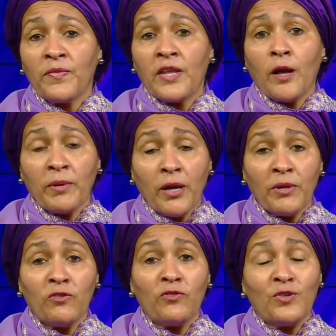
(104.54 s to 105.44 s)
The
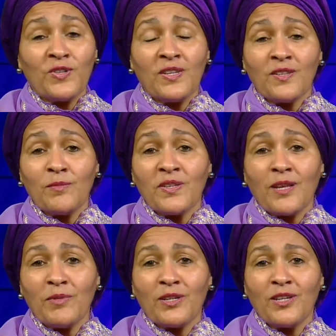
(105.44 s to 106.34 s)
upcoming Food Systems
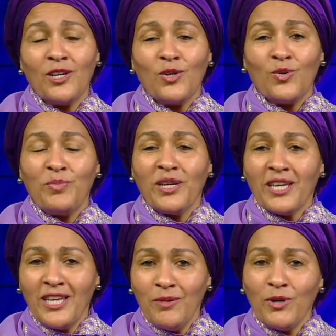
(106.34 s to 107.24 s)
Summit will be a
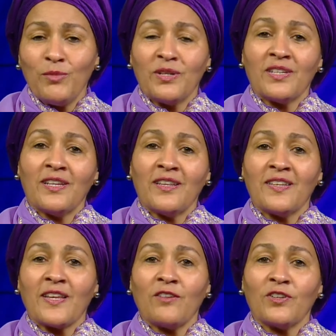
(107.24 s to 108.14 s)
key moment in
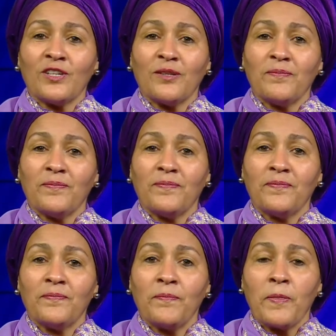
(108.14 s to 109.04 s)
this effort.
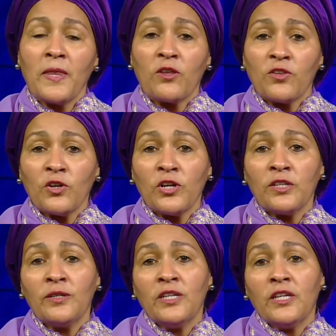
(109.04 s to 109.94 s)
Third,
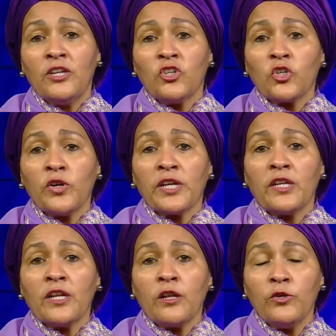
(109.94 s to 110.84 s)
ensuring an
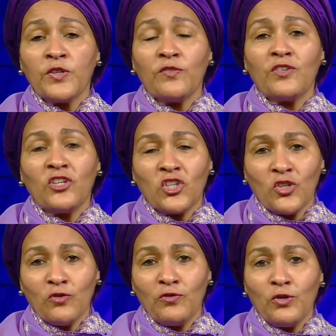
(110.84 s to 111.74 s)
inclusive
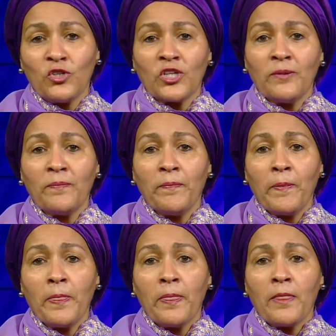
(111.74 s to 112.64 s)
digital future.
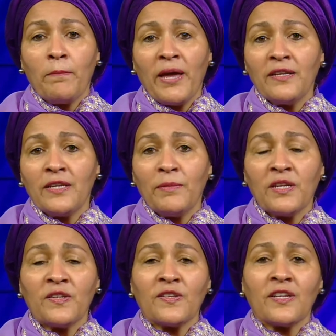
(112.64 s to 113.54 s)
The pandemic
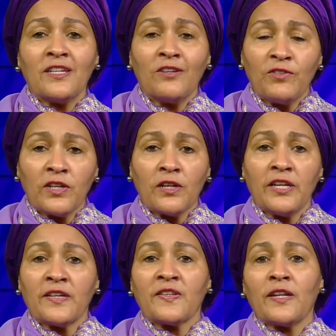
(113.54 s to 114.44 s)
has
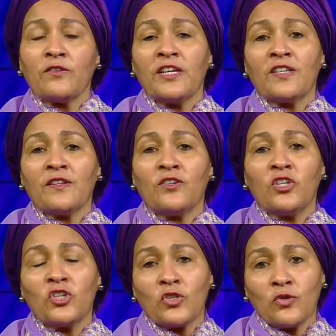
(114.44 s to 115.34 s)
significantly accelerated the
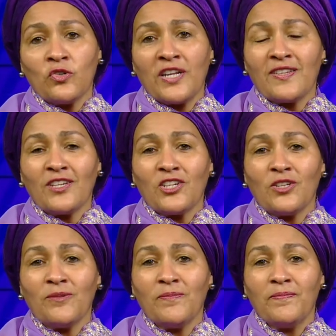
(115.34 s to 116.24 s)
digital transition.